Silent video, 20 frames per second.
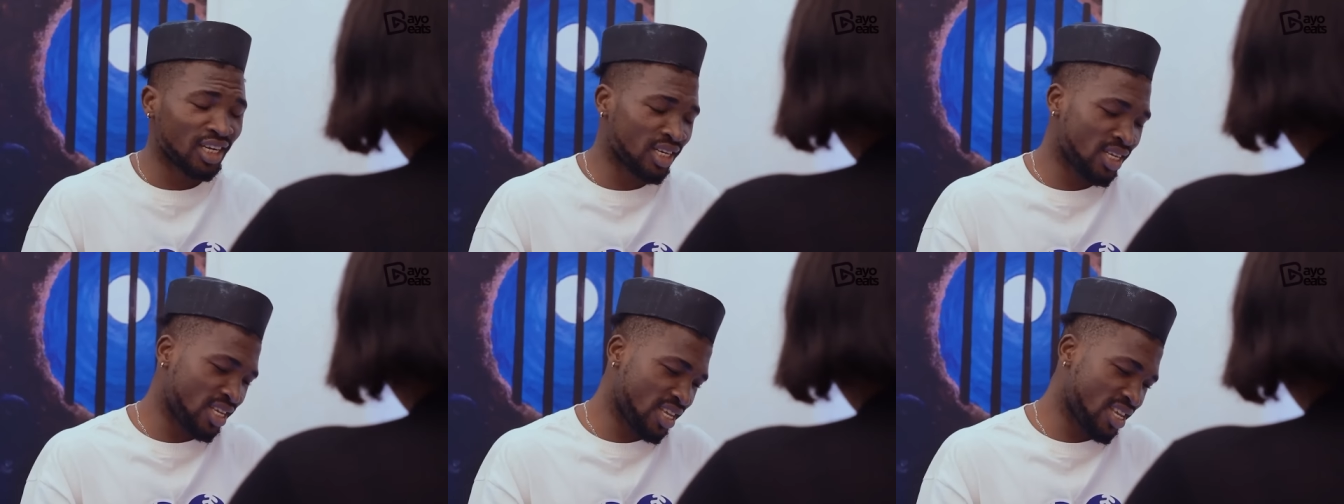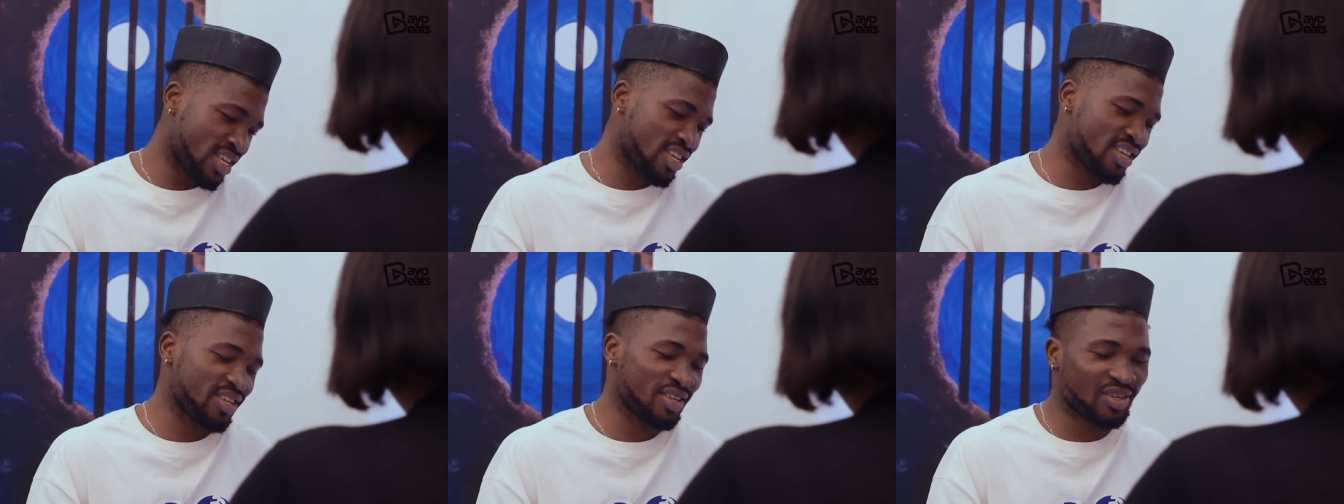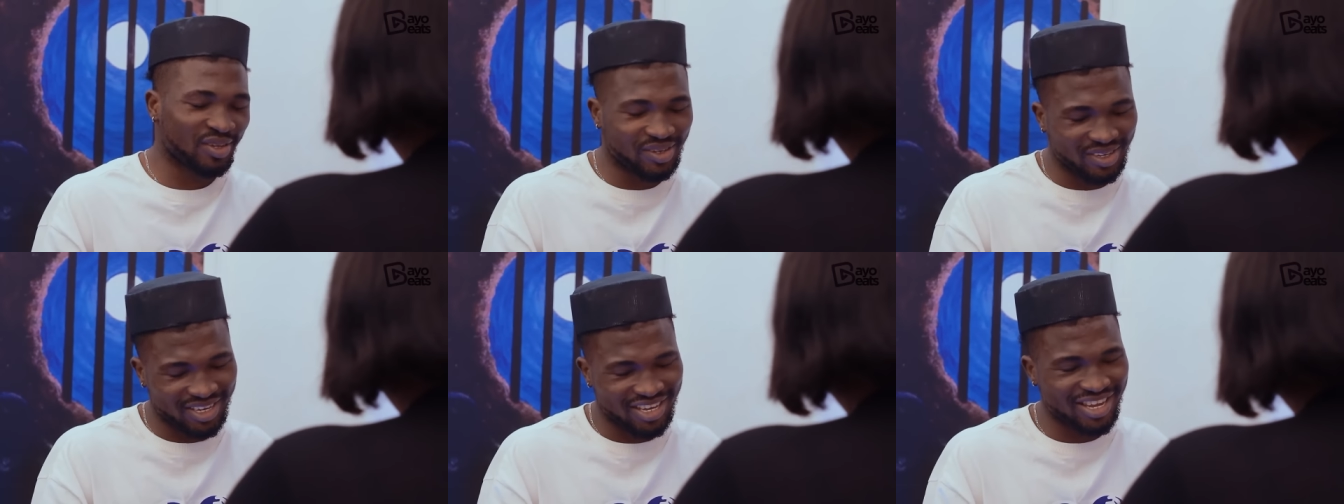Hey,
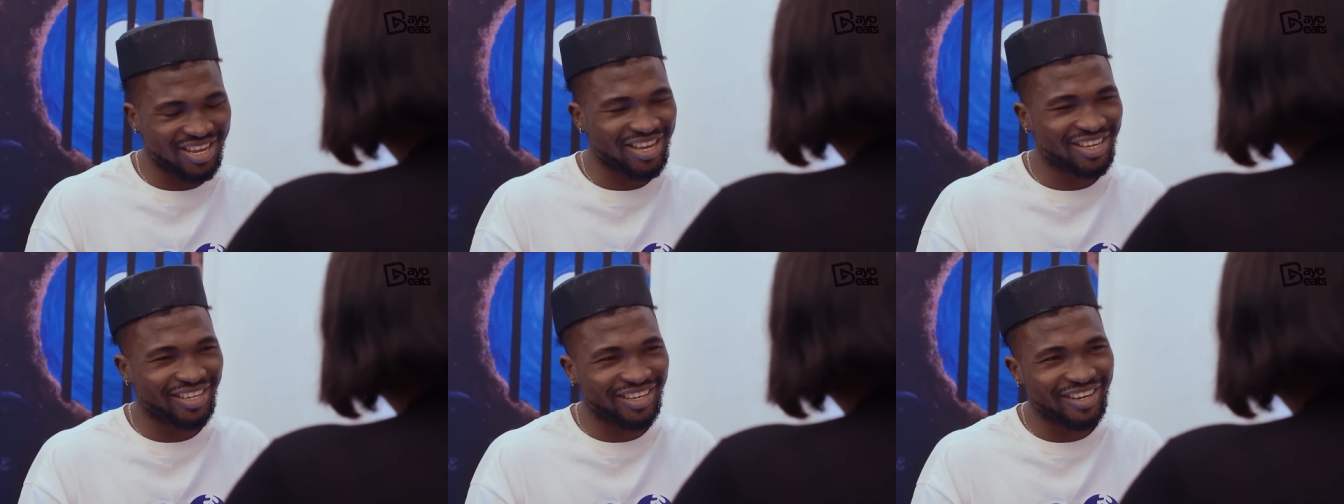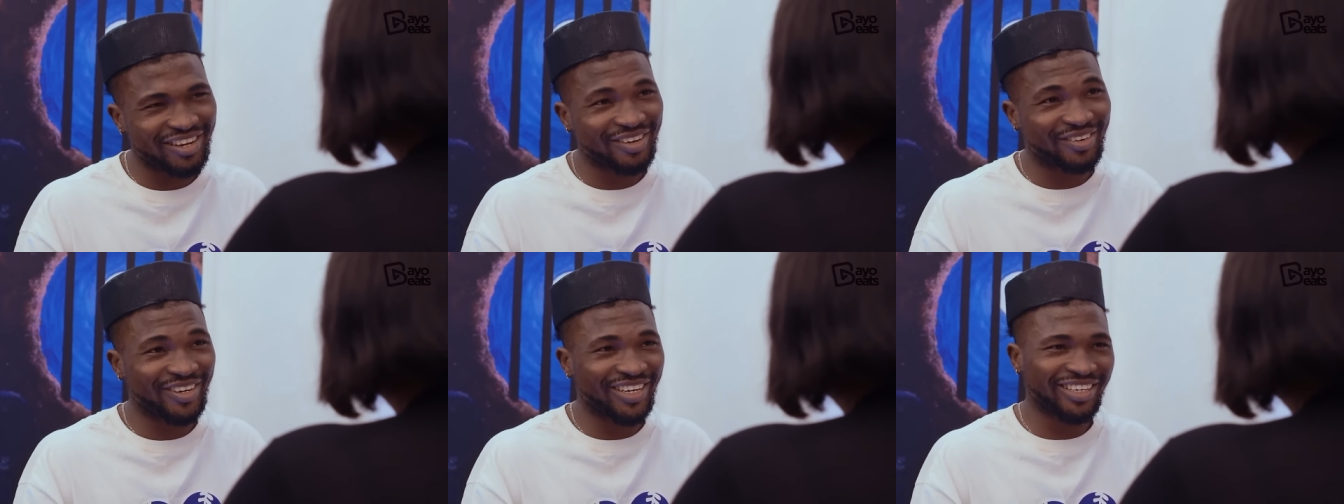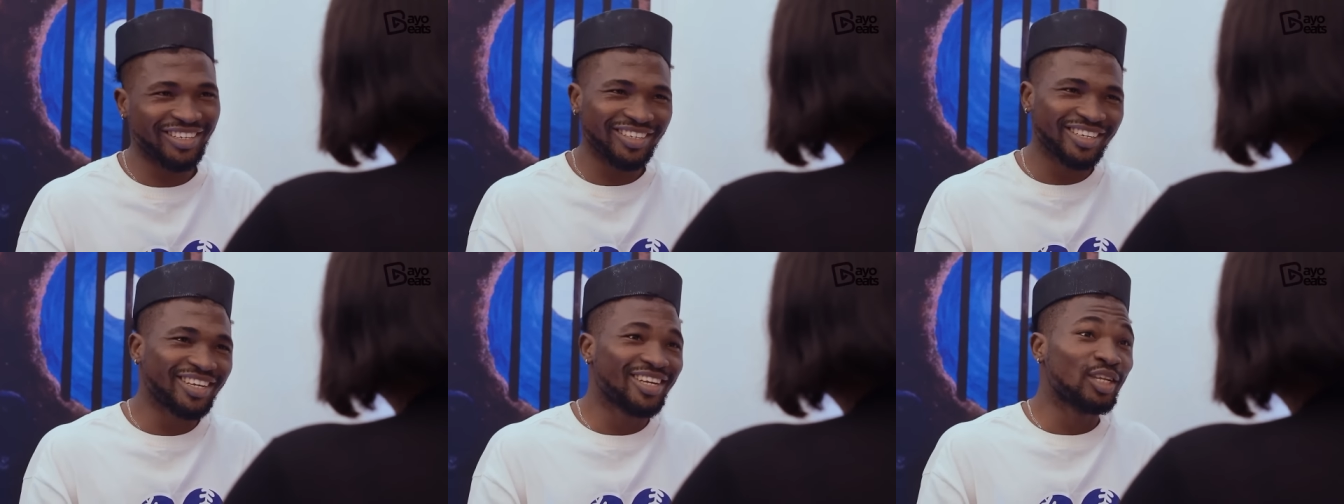eh, okay.
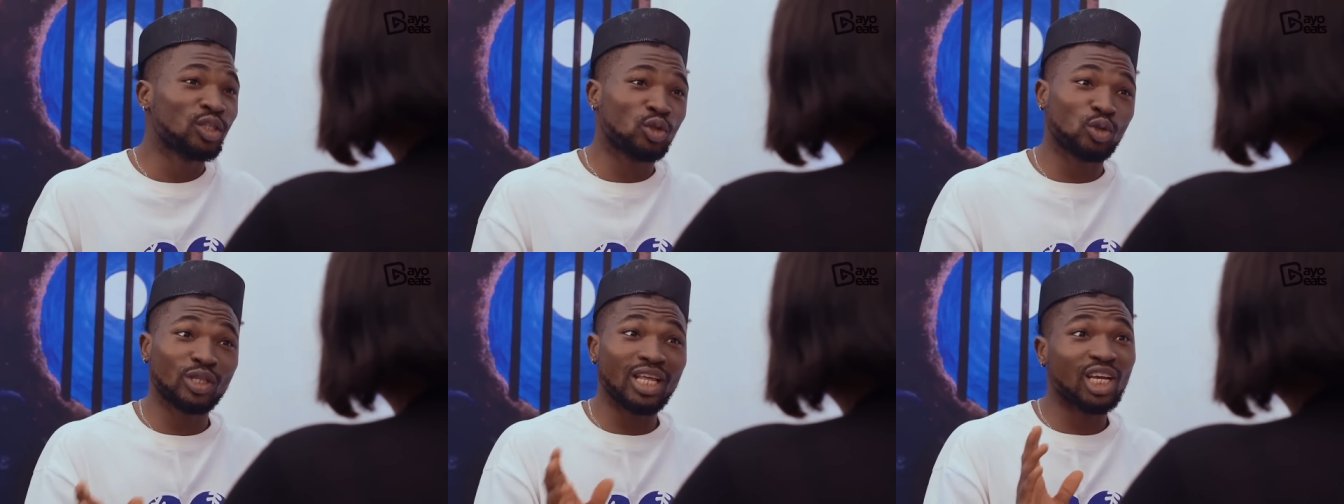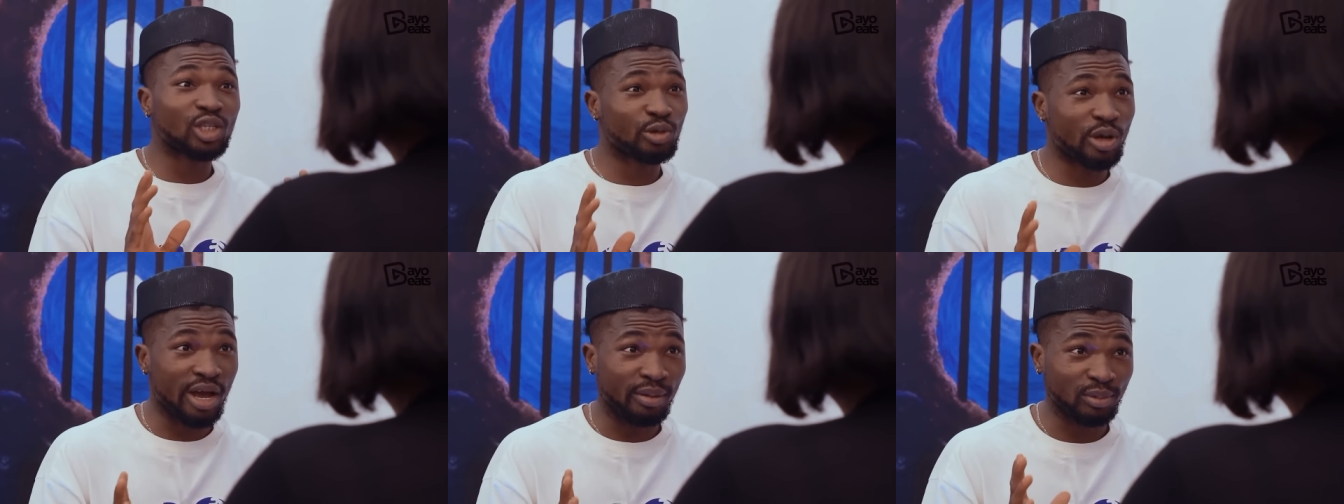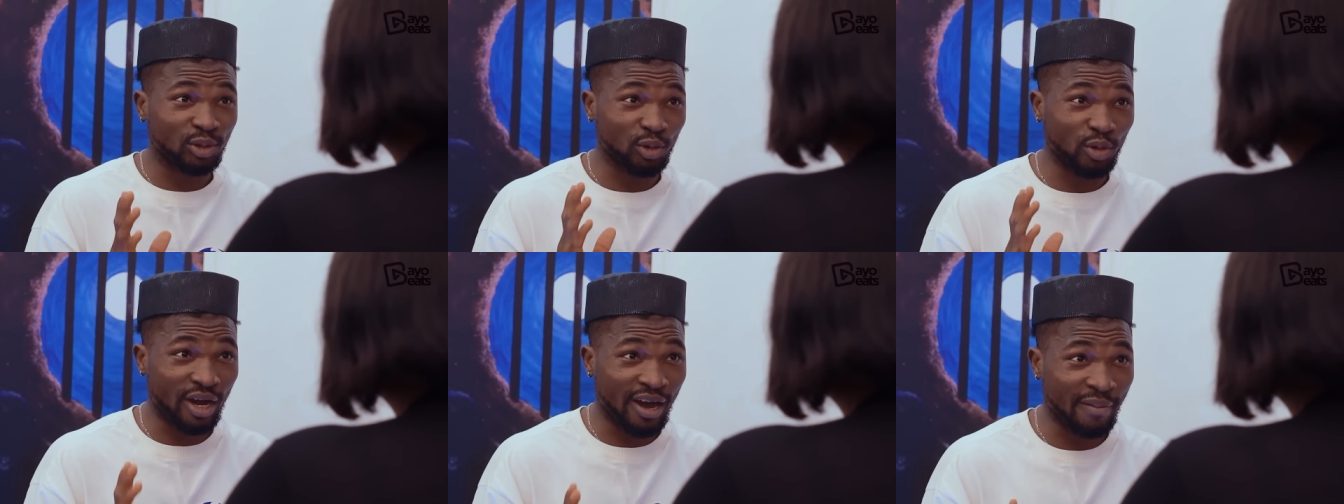Well, no, that's why
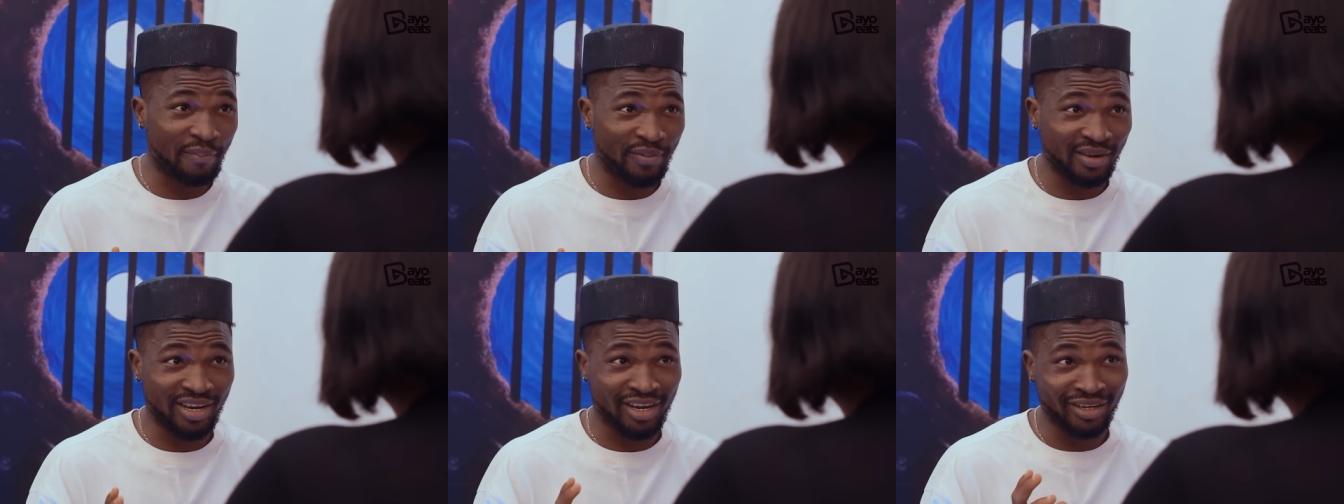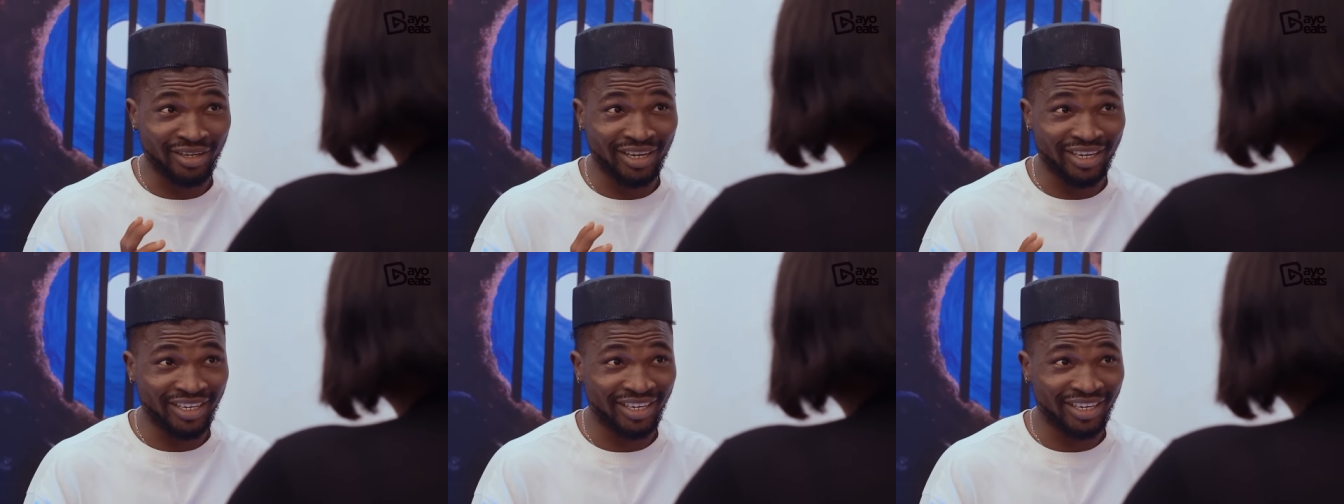I'm so happy that you're